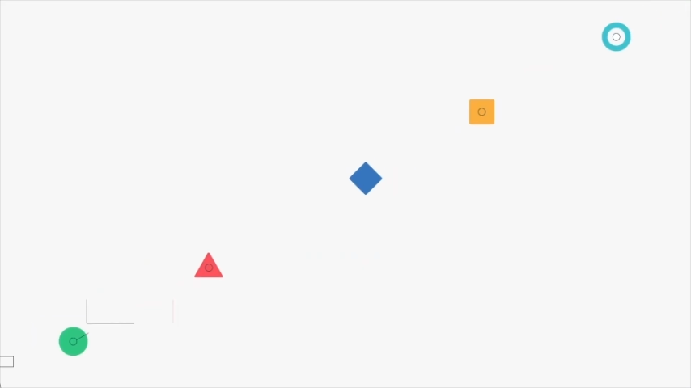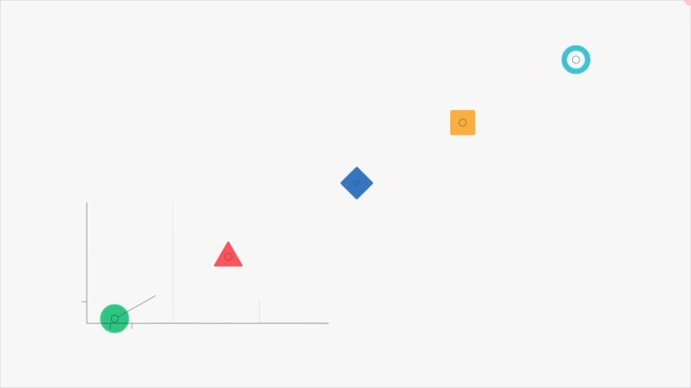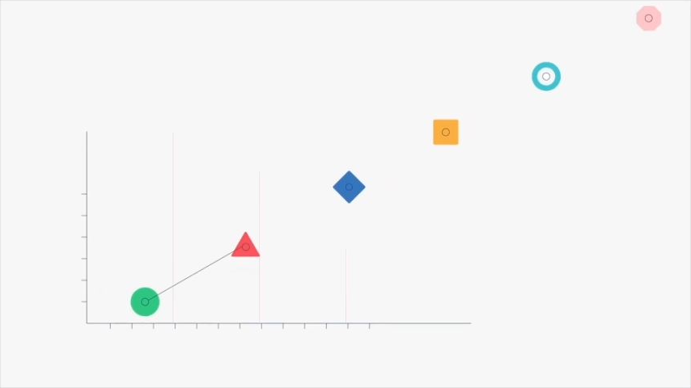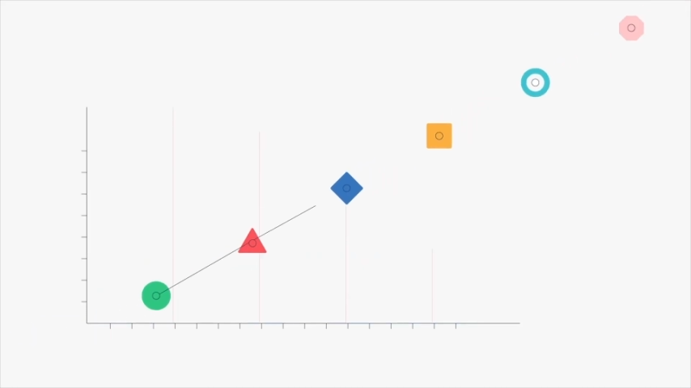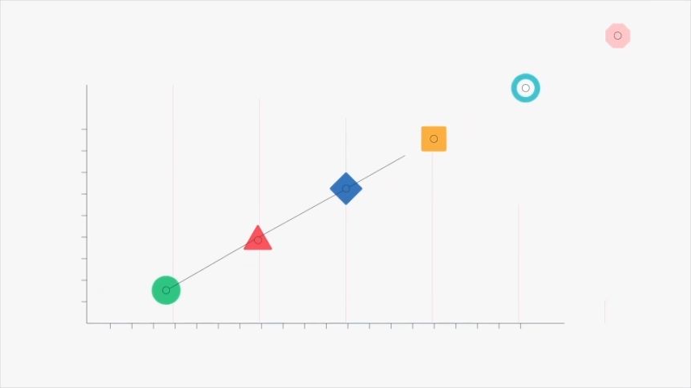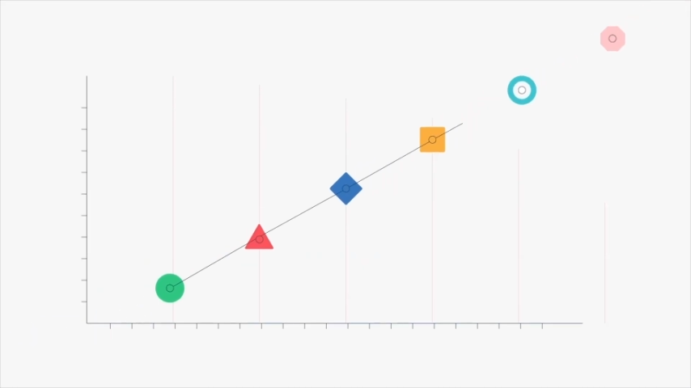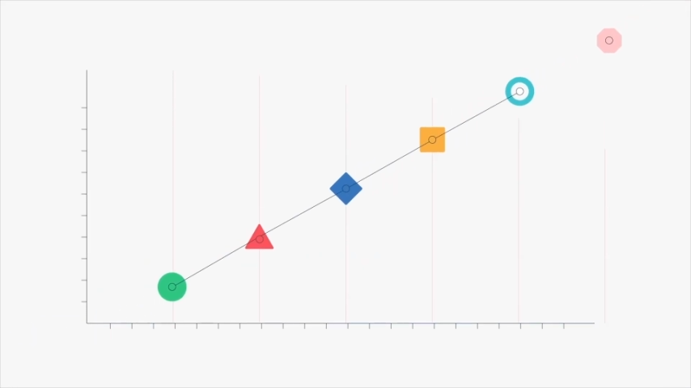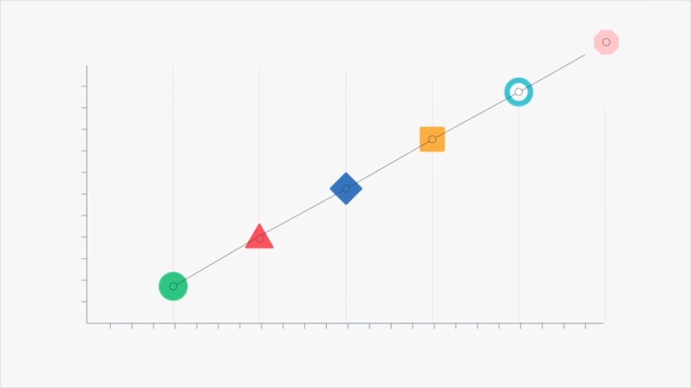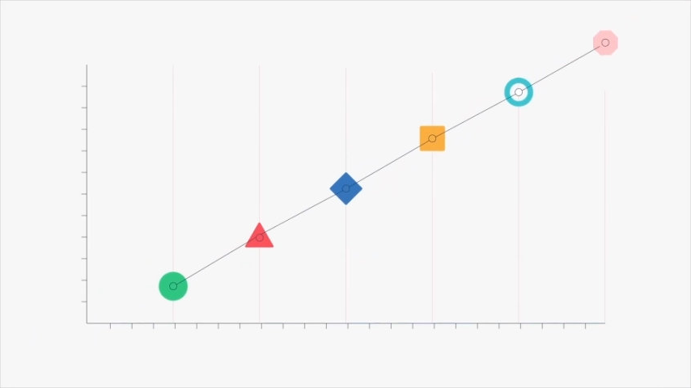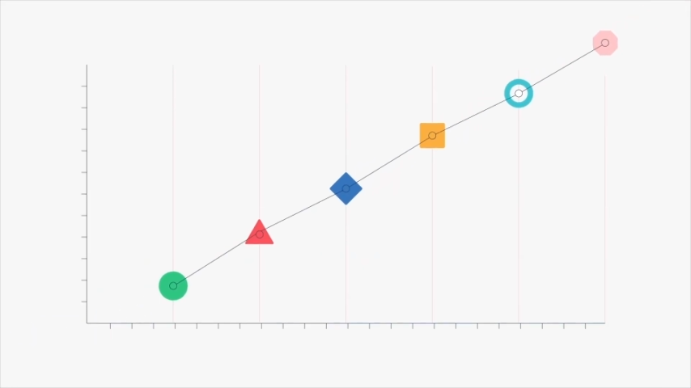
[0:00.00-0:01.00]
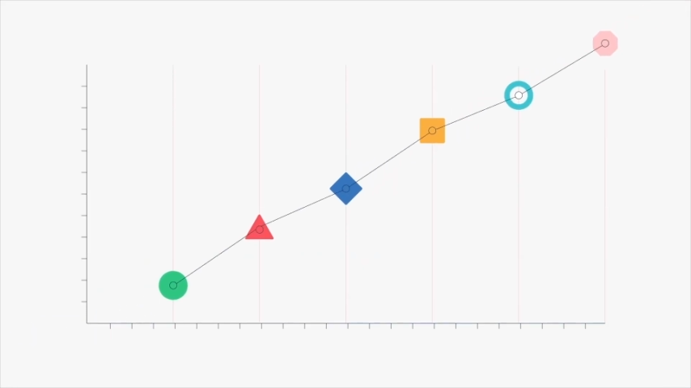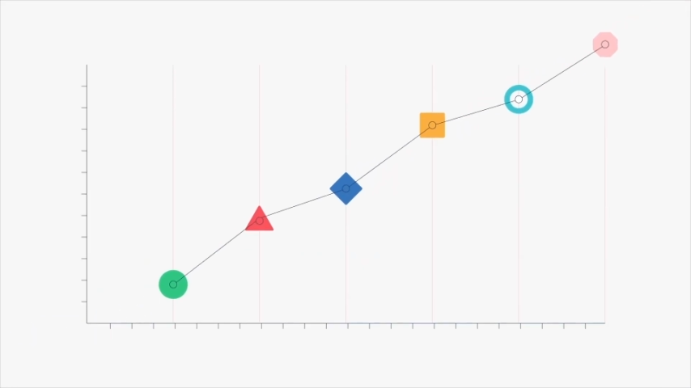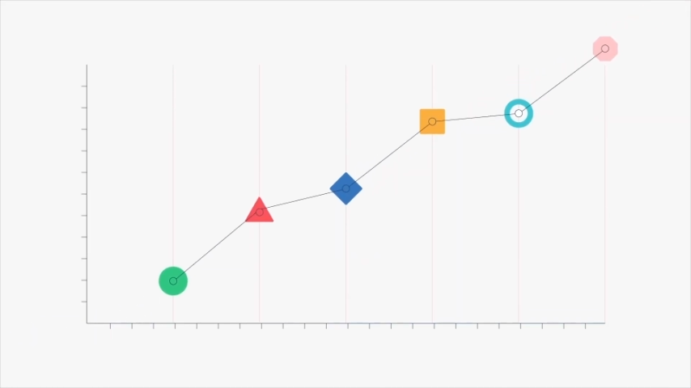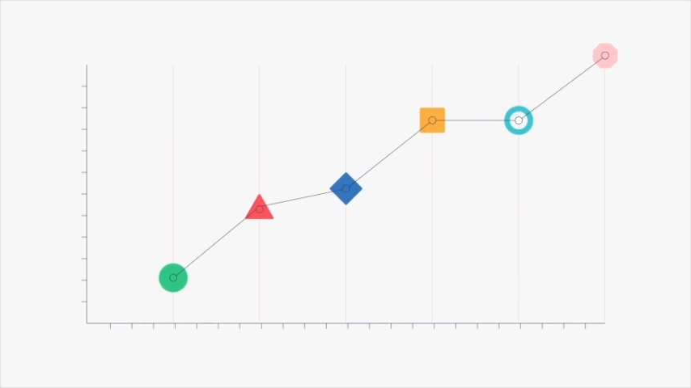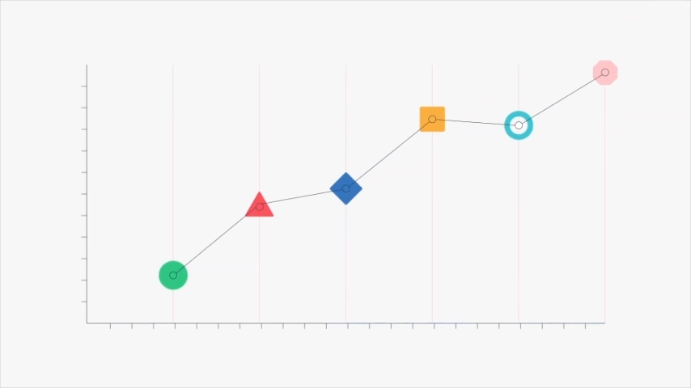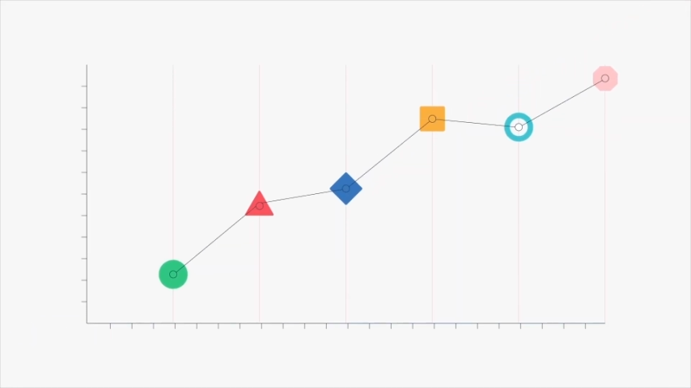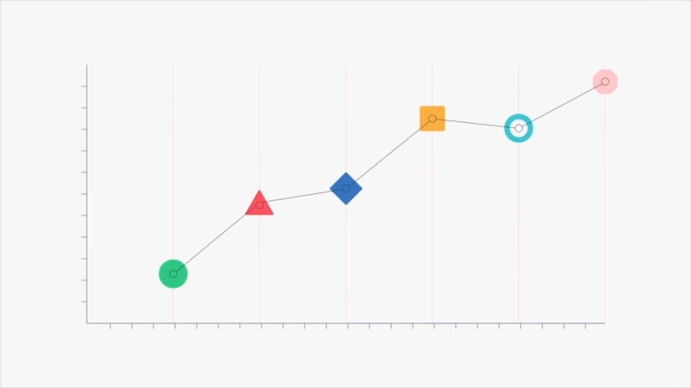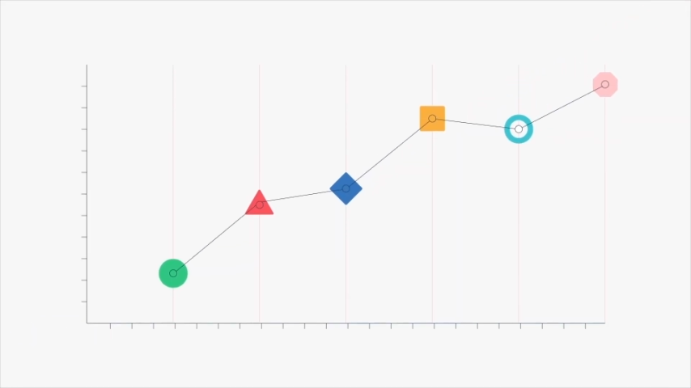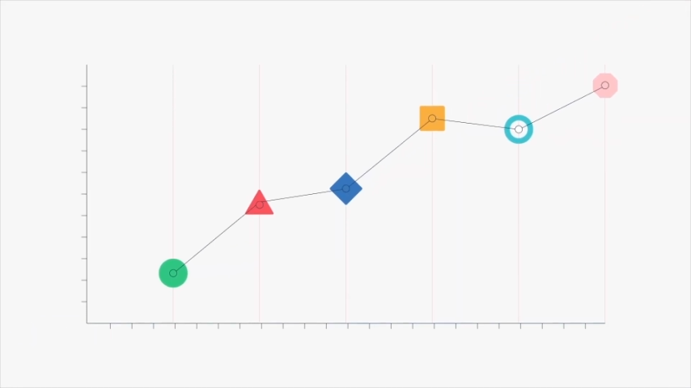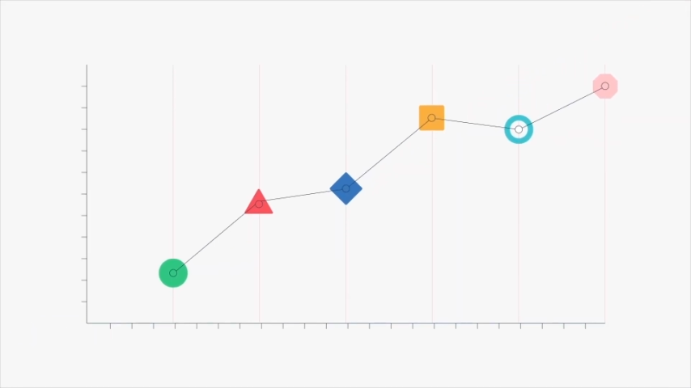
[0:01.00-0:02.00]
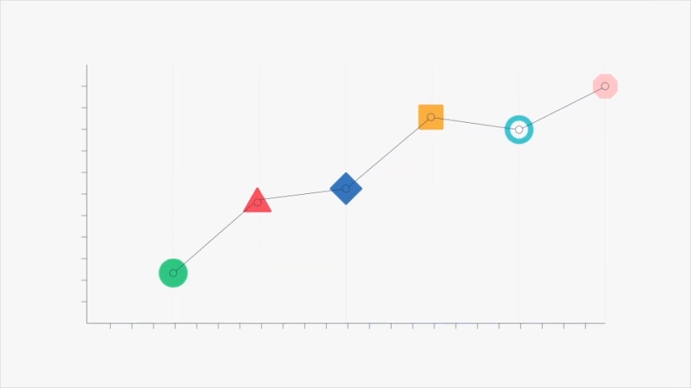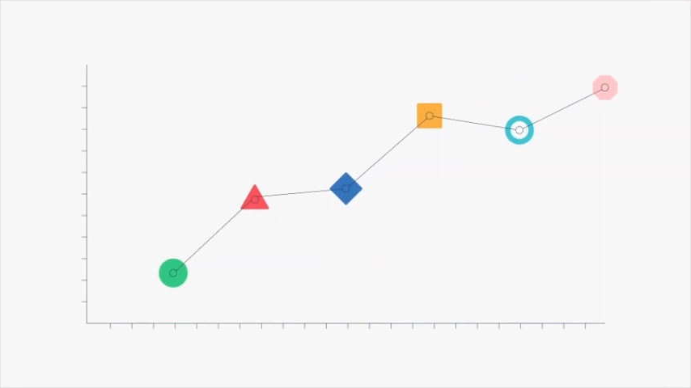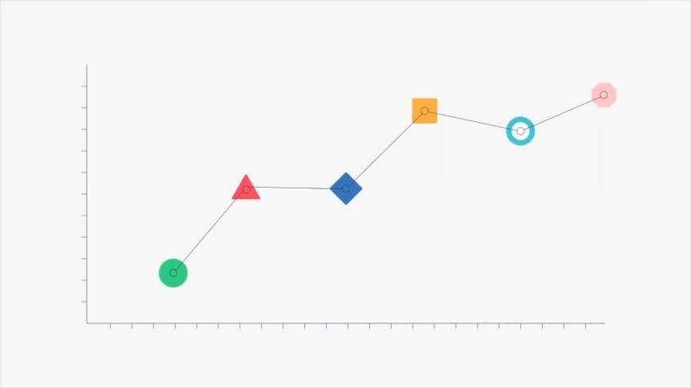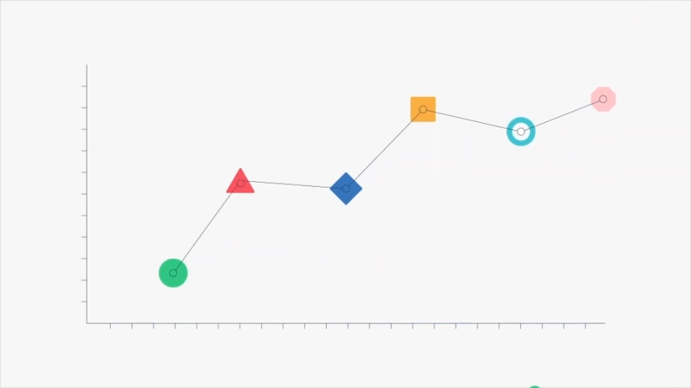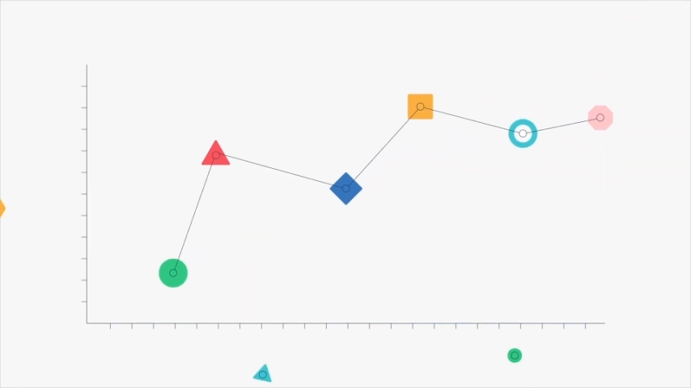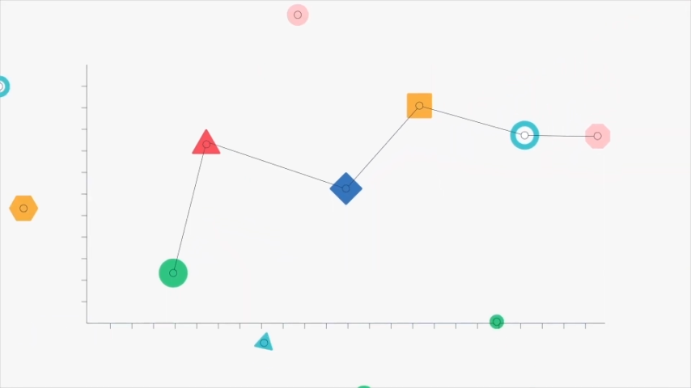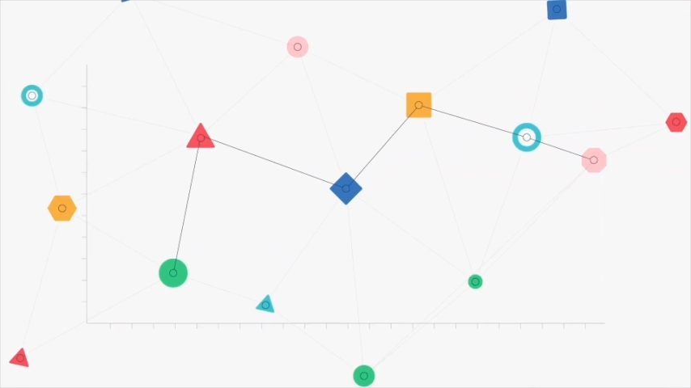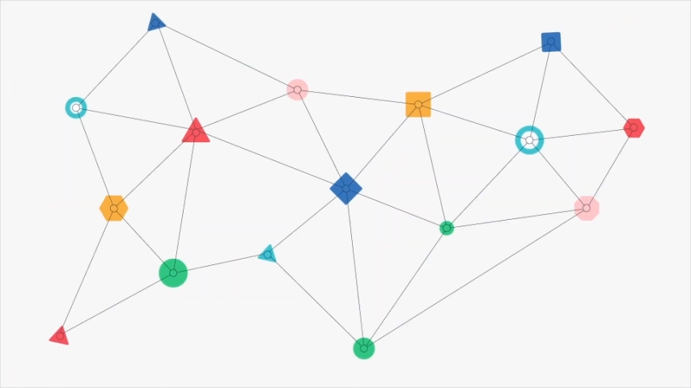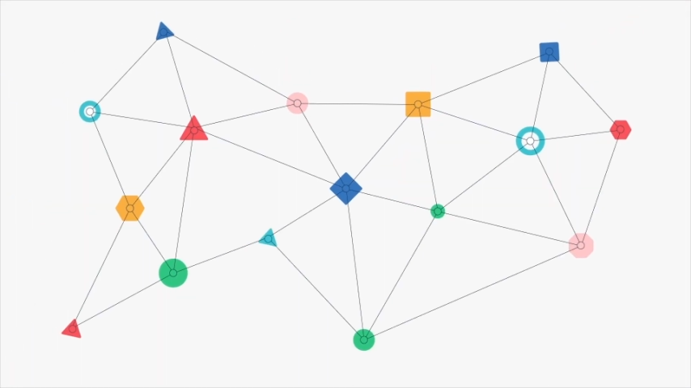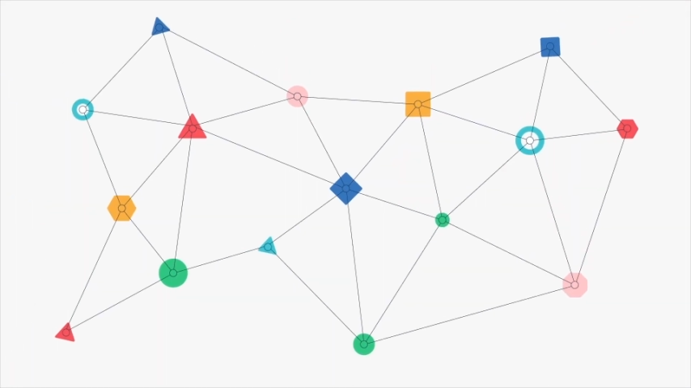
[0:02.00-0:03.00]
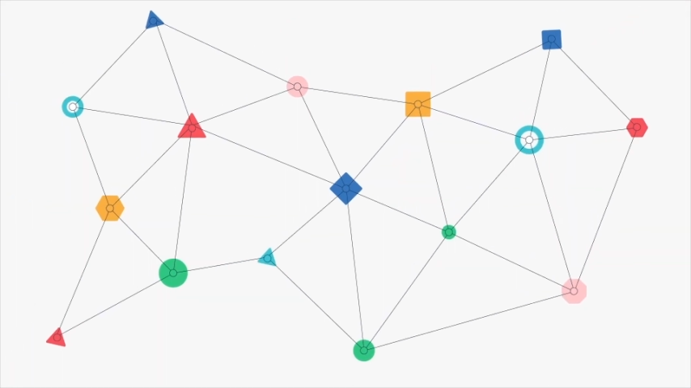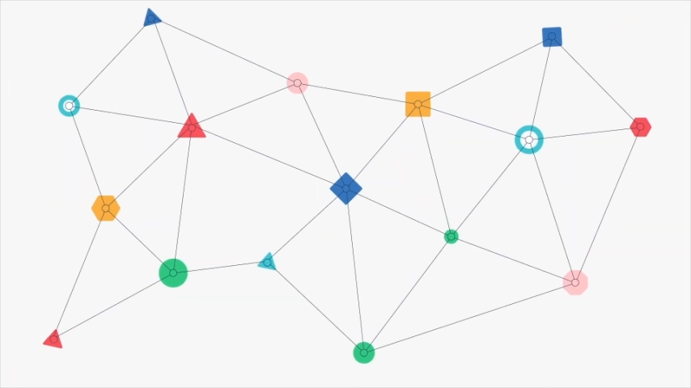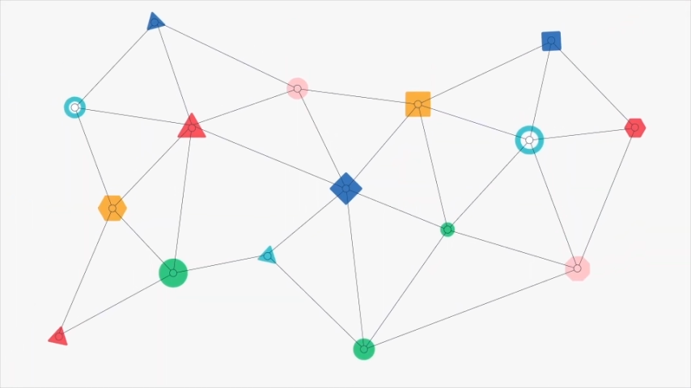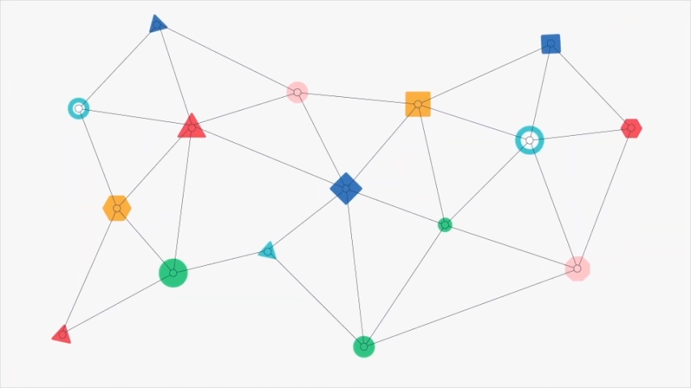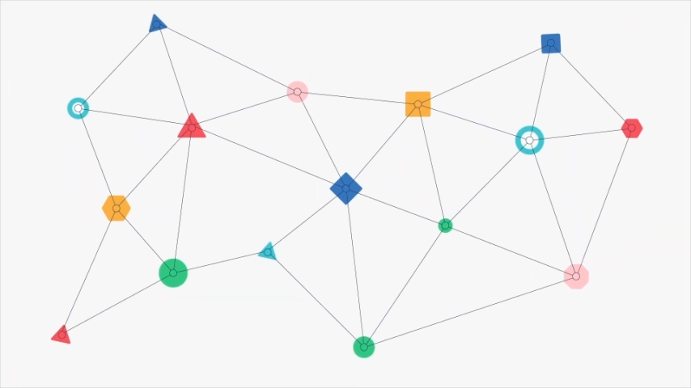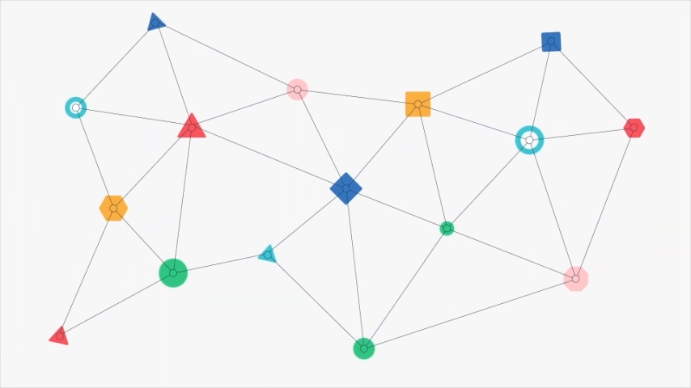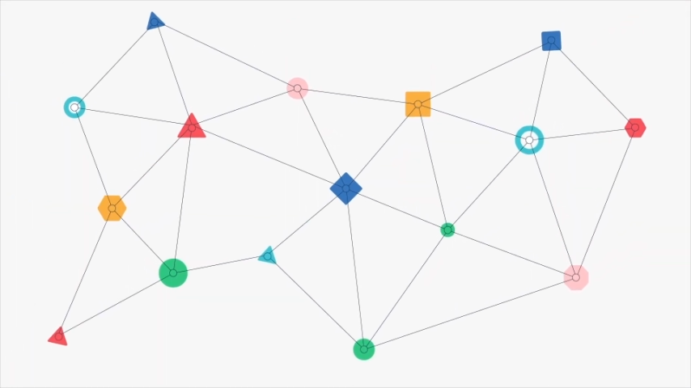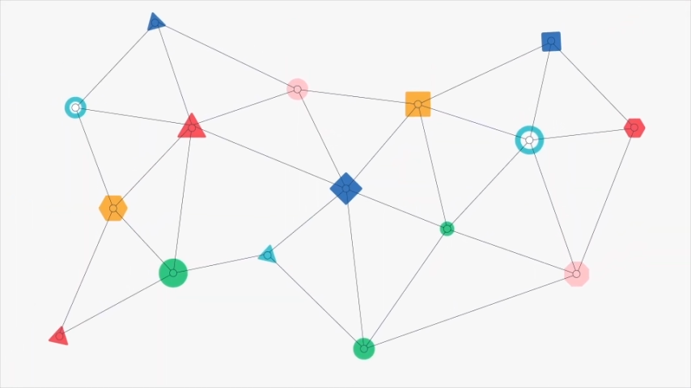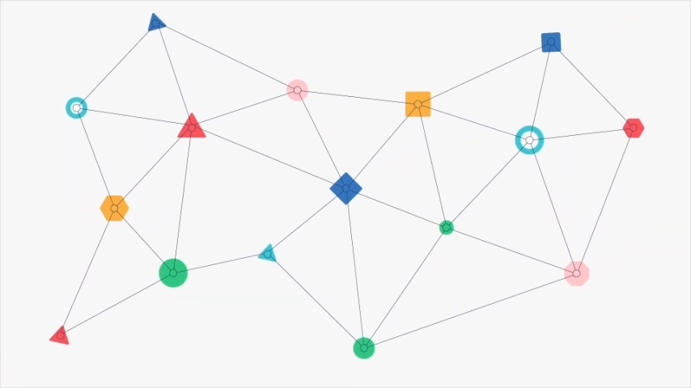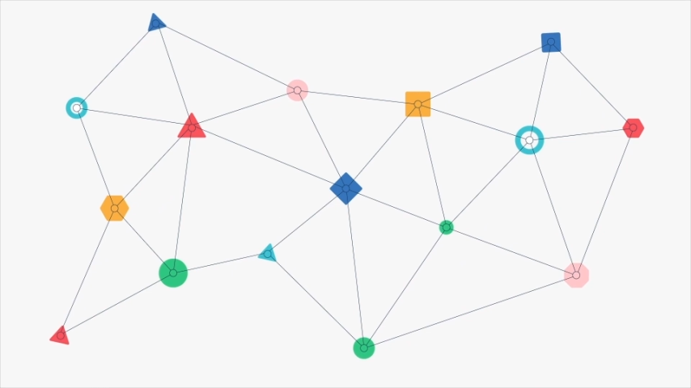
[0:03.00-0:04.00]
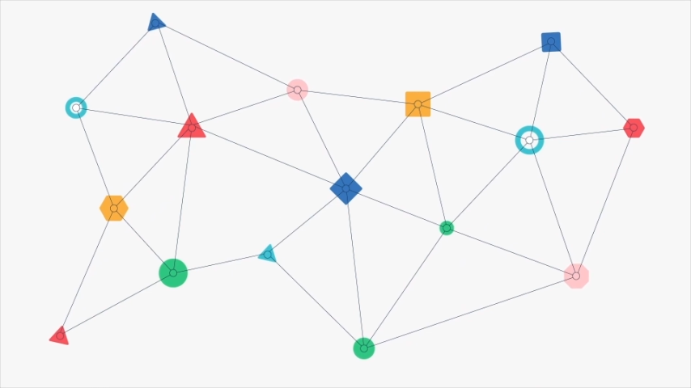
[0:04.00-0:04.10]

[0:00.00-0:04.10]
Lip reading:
(no speaker visible)